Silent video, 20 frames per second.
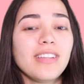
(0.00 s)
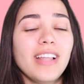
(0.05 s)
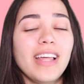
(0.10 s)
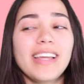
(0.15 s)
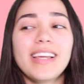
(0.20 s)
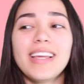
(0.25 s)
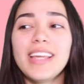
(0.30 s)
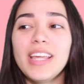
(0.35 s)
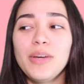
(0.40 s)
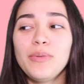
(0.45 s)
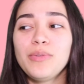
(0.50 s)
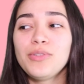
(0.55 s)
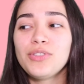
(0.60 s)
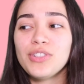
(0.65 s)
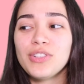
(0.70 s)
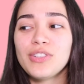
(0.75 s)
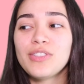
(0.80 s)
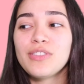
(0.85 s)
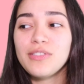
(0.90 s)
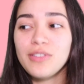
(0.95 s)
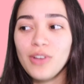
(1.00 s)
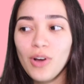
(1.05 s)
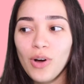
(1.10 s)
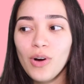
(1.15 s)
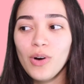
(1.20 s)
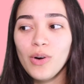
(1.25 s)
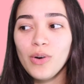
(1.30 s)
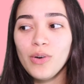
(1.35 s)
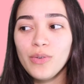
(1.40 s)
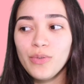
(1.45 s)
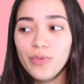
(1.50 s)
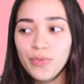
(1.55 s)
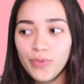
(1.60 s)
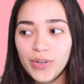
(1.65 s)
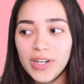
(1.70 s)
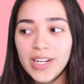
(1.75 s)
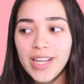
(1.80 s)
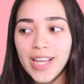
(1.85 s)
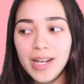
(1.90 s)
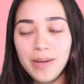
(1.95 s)
Like it was just so
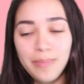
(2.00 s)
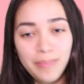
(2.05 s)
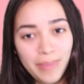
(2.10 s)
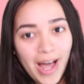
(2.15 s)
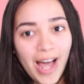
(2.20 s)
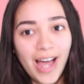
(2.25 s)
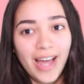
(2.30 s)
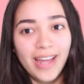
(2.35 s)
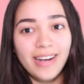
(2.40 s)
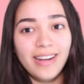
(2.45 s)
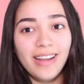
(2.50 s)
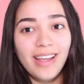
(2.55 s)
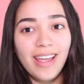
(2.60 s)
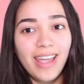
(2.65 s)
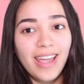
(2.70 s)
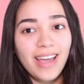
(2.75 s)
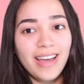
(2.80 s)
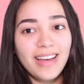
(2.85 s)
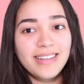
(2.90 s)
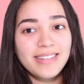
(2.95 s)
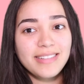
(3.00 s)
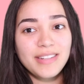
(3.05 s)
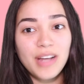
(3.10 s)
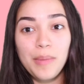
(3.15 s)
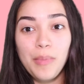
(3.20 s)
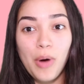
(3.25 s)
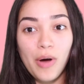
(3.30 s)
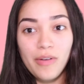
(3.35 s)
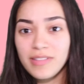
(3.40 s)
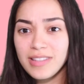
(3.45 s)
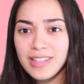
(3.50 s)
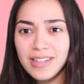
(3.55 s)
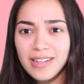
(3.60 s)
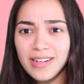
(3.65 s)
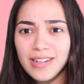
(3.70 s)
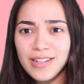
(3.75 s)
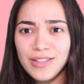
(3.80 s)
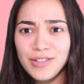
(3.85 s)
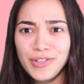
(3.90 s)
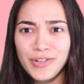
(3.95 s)
freaking bad. And I'm obviously
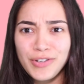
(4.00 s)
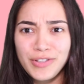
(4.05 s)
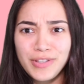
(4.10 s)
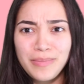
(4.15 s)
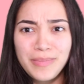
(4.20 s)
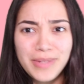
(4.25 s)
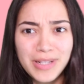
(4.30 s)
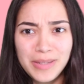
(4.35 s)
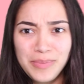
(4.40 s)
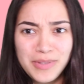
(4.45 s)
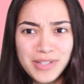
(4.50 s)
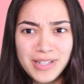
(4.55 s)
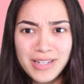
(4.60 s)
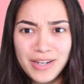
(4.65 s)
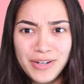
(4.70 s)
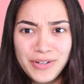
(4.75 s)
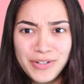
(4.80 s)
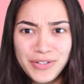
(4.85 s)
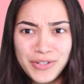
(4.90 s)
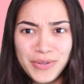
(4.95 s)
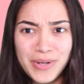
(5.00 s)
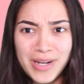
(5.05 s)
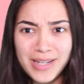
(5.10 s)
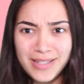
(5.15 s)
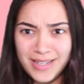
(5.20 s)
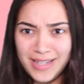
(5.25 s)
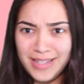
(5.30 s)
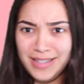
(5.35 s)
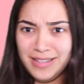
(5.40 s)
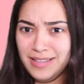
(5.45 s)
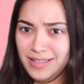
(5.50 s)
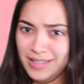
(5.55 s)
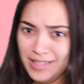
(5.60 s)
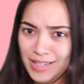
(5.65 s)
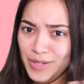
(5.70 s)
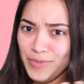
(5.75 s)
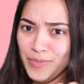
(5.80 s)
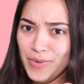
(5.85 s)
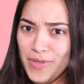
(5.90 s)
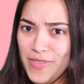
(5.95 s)
gonna insert some clips in here so you guys can
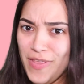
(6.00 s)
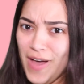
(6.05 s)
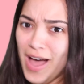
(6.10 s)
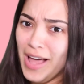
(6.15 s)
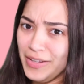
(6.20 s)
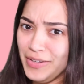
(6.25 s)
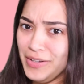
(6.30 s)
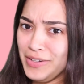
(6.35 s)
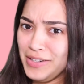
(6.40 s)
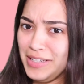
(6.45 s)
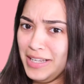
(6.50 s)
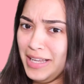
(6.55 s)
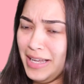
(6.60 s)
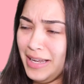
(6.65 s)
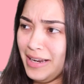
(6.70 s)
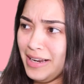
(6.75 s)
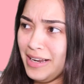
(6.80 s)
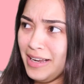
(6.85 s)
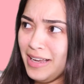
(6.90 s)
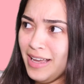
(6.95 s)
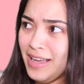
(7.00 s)
see what that looked like.